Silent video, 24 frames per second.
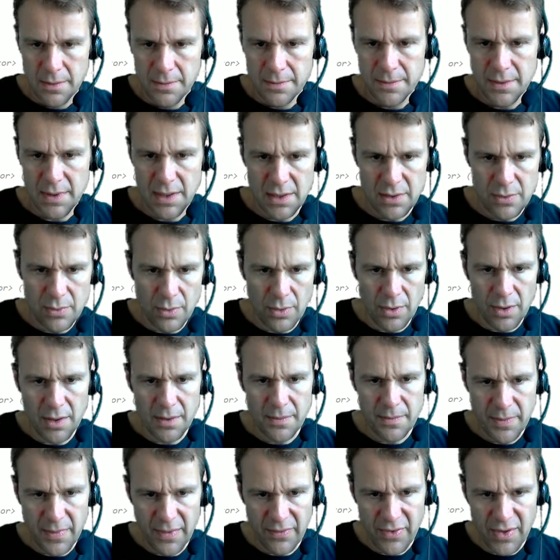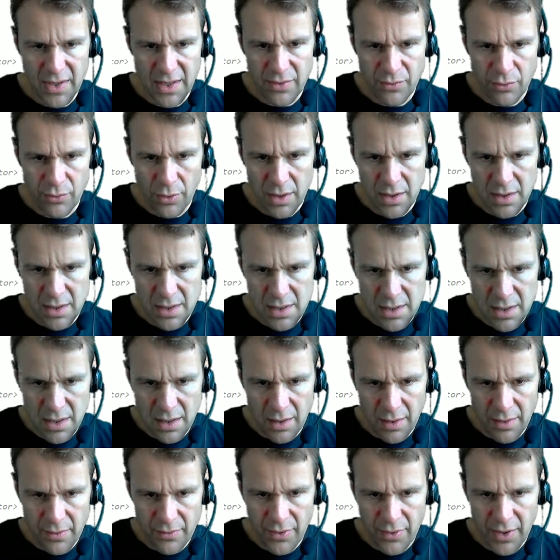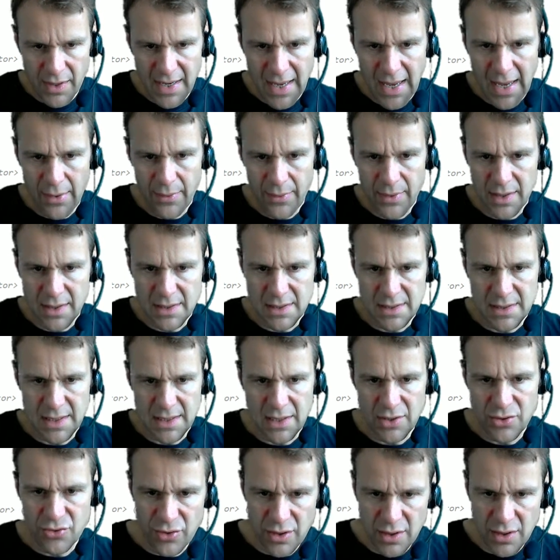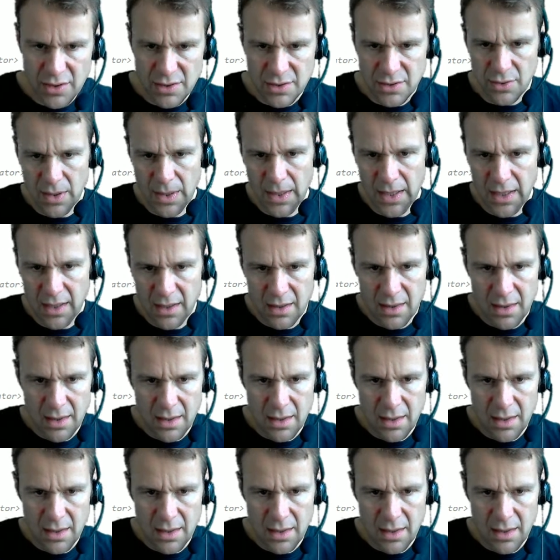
That's why. If you get it wrong in the start, right now we can say triggers.length.